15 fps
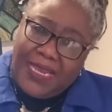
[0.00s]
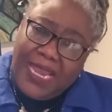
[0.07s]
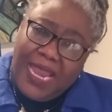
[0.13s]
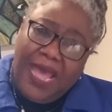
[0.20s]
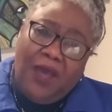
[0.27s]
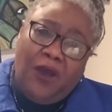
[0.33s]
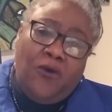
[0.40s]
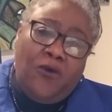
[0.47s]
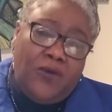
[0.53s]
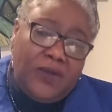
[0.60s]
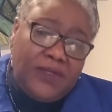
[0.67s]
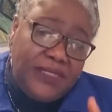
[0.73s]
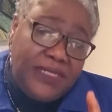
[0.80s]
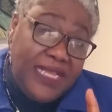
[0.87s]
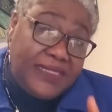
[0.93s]
Now,
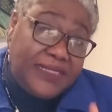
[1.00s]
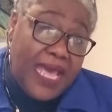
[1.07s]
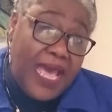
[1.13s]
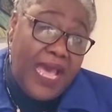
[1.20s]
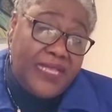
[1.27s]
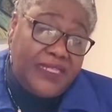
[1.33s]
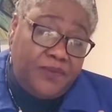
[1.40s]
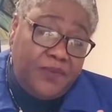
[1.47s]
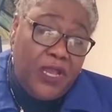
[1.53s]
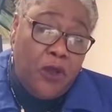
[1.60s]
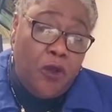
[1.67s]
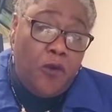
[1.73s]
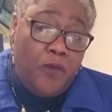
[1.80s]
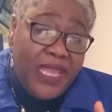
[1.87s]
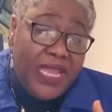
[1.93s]
this has
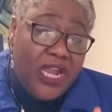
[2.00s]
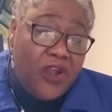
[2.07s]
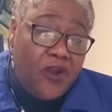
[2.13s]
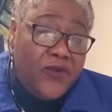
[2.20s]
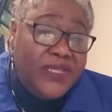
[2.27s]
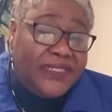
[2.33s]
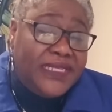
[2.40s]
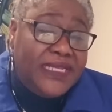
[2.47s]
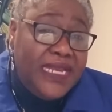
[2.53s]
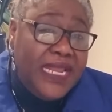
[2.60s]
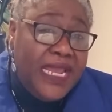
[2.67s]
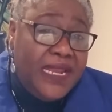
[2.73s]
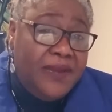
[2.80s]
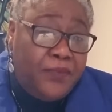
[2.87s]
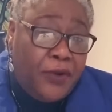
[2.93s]
become
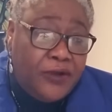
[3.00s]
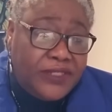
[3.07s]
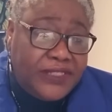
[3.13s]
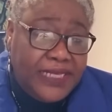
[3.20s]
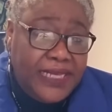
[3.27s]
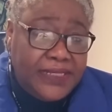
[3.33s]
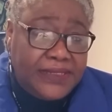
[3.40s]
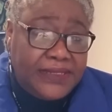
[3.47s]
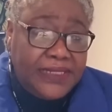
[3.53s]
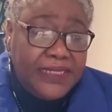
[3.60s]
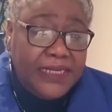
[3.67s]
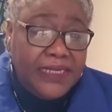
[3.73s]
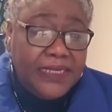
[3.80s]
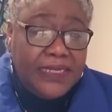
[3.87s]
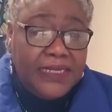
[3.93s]
increasingly important
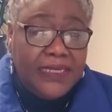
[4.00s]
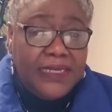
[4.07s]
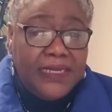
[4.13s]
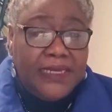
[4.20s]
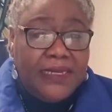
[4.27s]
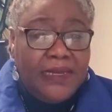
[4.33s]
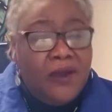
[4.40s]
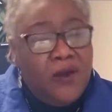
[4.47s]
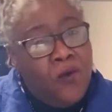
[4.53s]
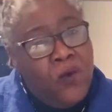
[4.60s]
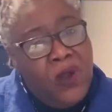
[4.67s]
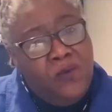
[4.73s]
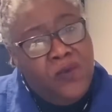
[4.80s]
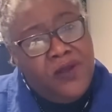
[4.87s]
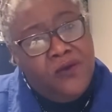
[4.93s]

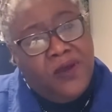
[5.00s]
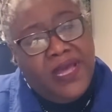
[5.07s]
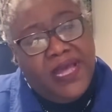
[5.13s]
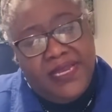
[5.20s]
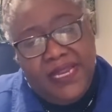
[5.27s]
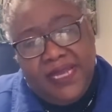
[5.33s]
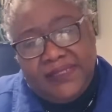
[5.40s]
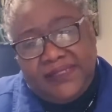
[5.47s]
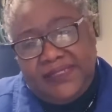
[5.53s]
when we look at the